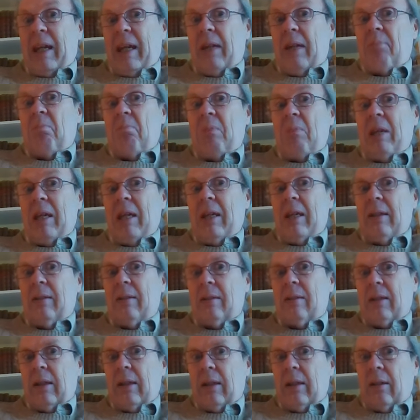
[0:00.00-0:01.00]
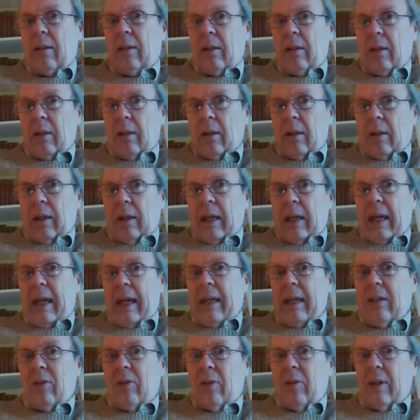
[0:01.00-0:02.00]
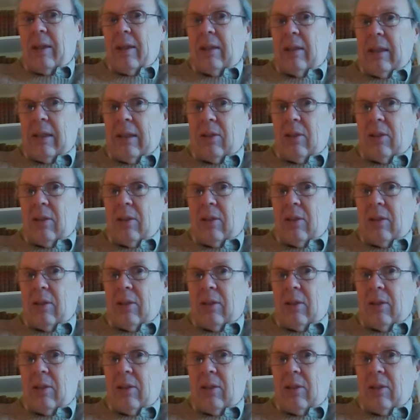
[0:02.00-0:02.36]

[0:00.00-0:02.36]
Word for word: It means that ignorance has